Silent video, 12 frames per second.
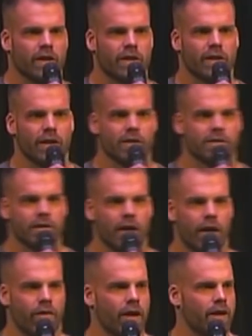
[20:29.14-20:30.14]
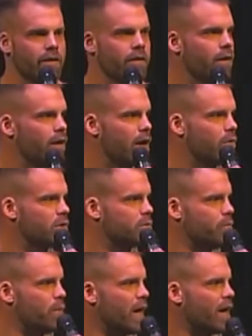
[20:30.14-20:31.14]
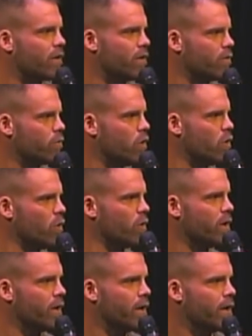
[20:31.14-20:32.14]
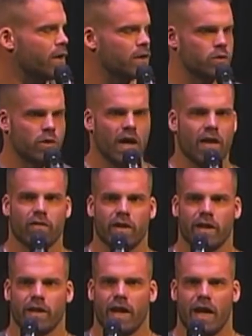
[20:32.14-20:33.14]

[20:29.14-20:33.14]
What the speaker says: like this. And then I was back on the road traveling,